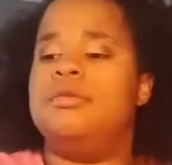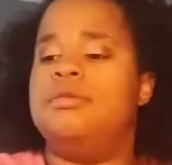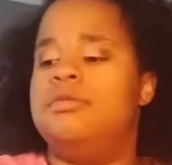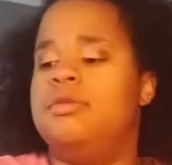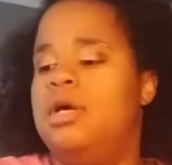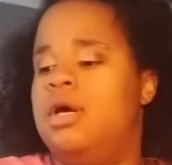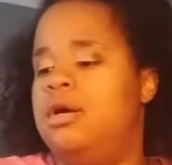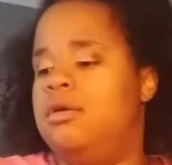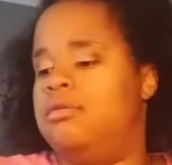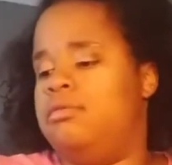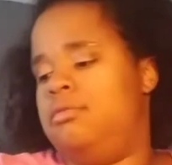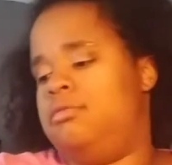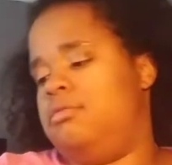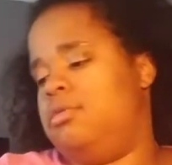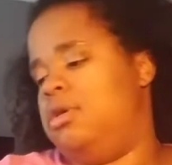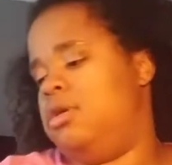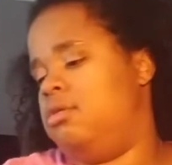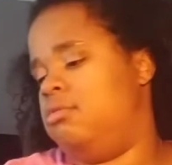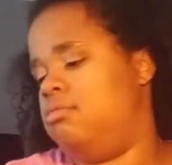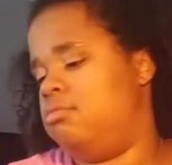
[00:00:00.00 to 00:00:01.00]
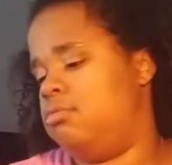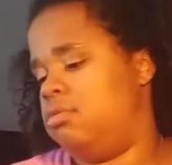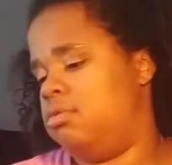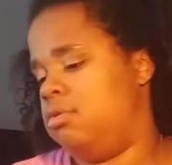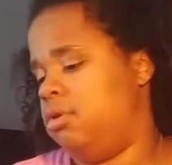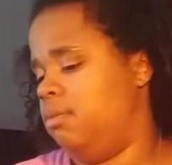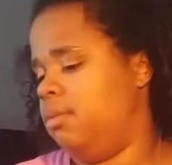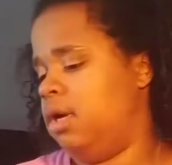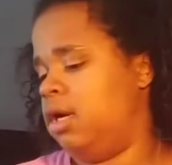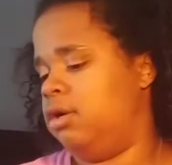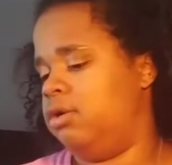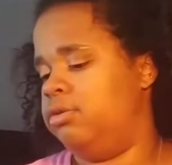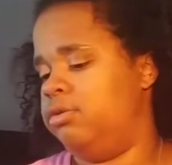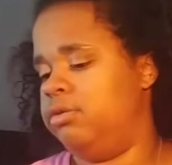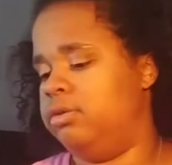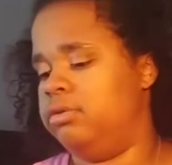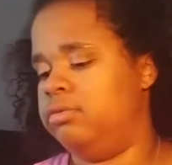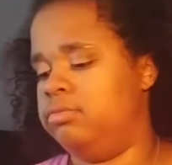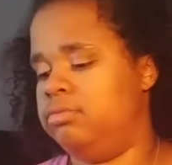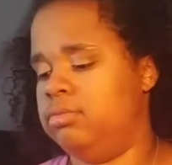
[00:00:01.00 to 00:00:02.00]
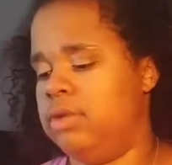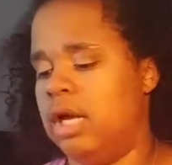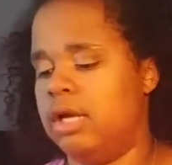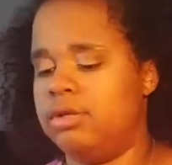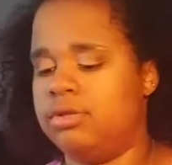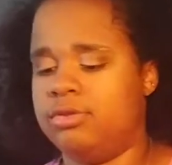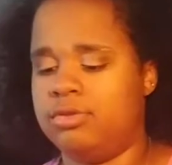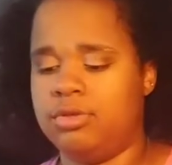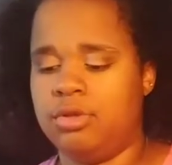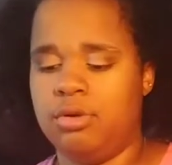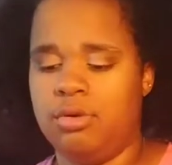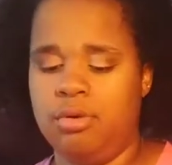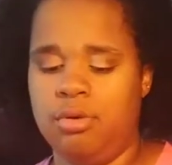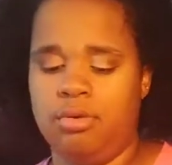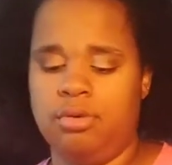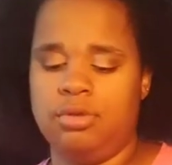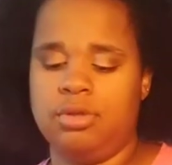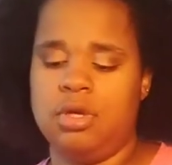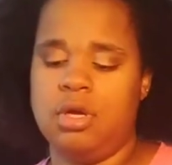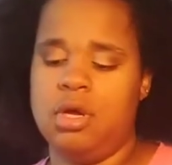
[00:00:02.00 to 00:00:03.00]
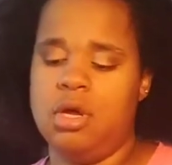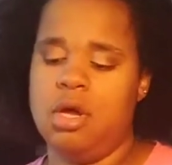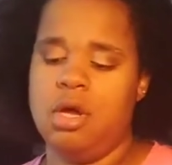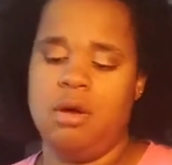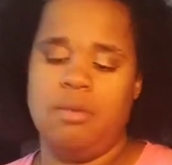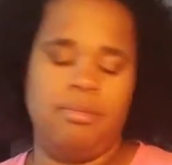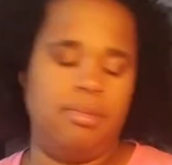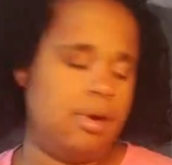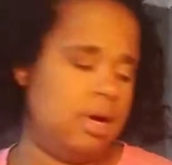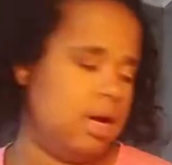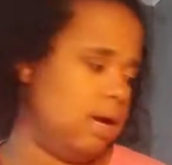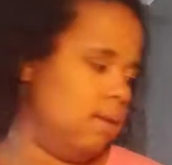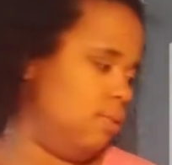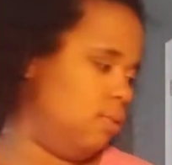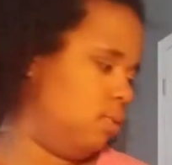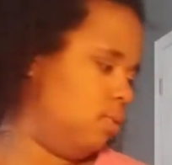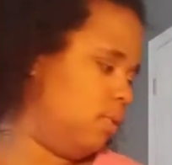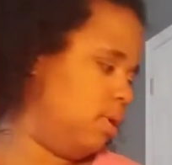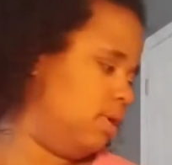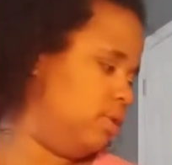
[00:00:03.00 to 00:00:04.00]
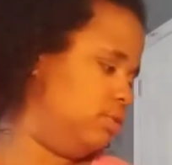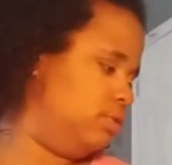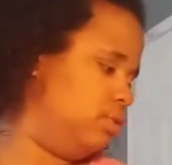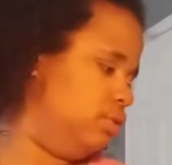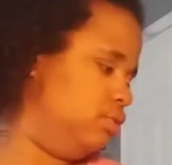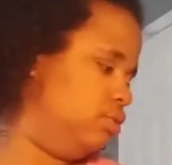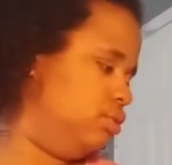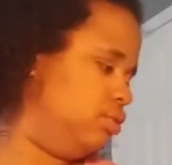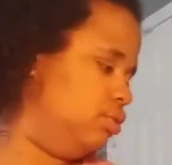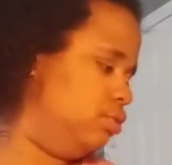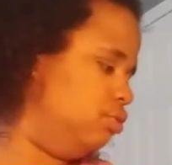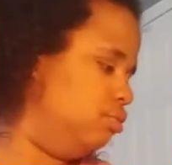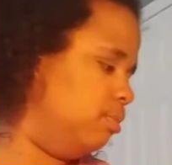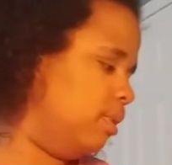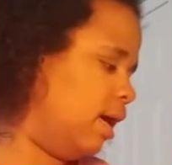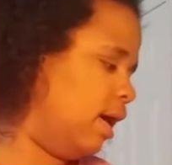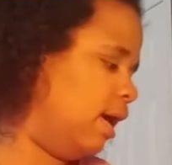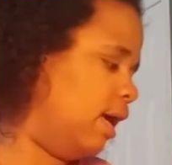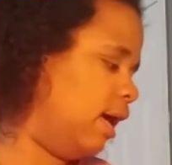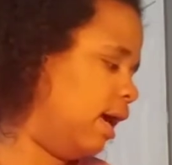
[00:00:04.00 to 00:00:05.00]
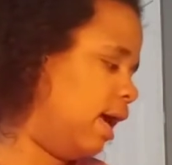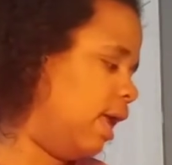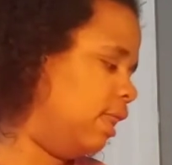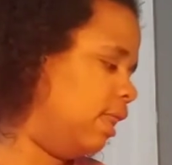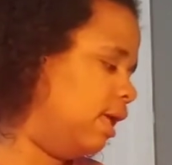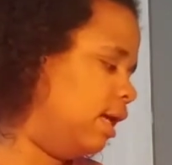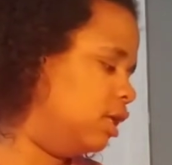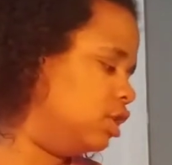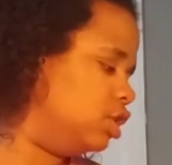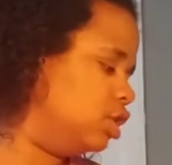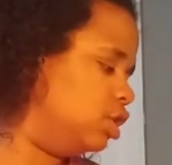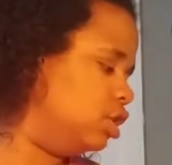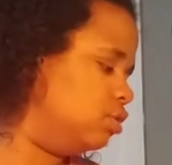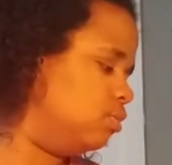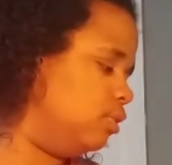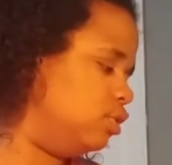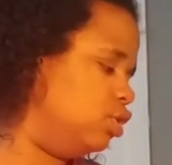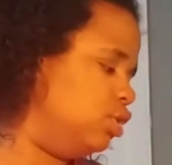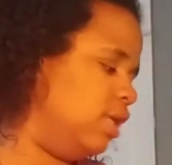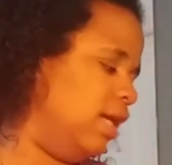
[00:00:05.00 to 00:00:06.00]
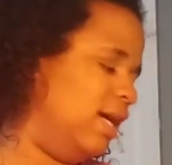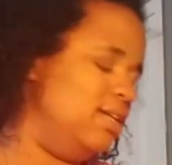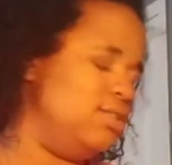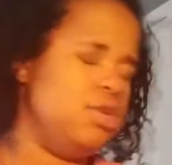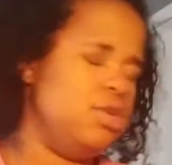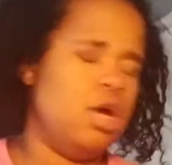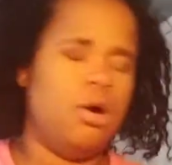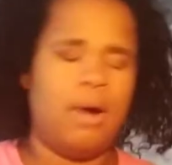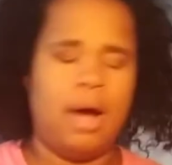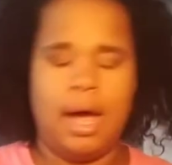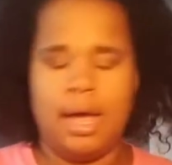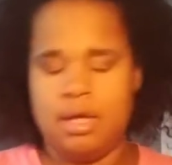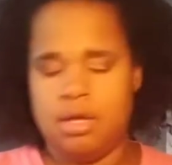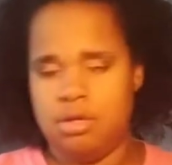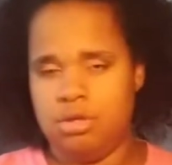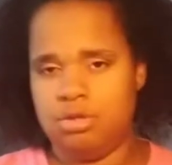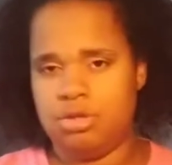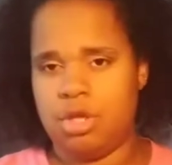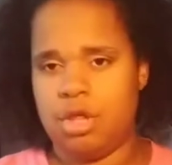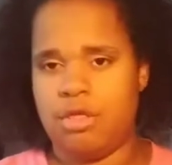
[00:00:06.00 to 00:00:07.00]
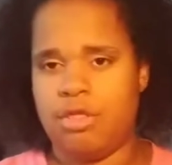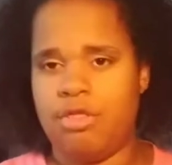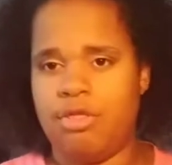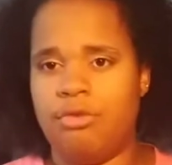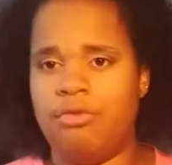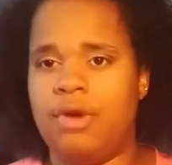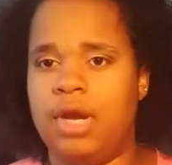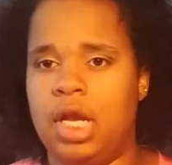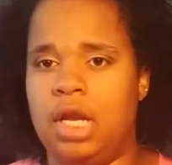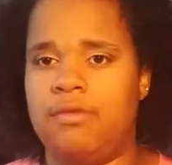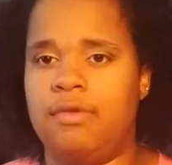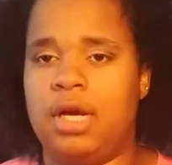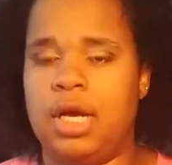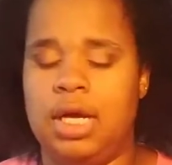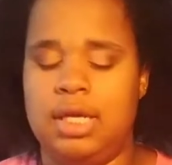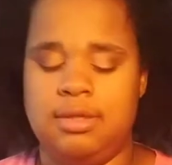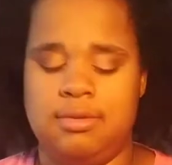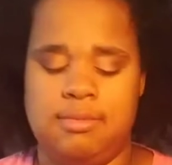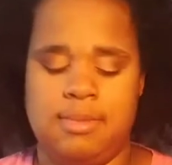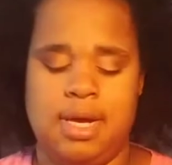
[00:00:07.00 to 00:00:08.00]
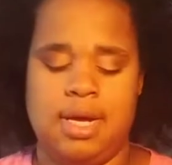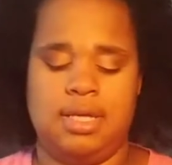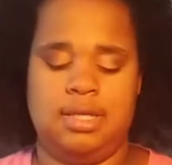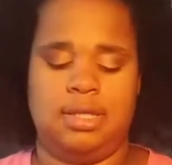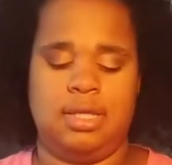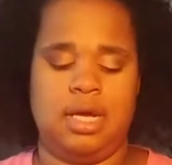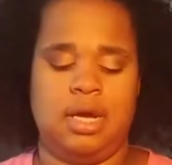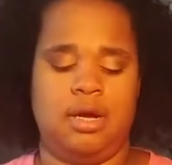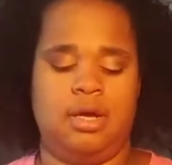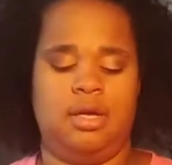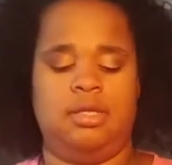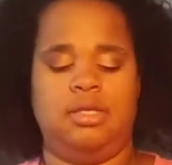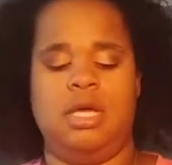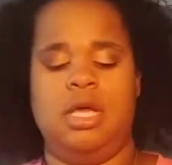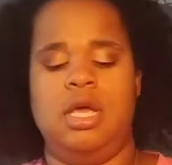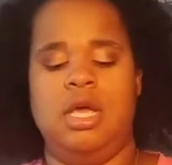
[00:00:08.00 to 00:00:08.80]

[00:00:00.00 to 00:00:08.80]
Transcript: No, I'm not cool. That's so old. But I'm going to do my eyelashes, which you guys know I use three different kinds of mascaras.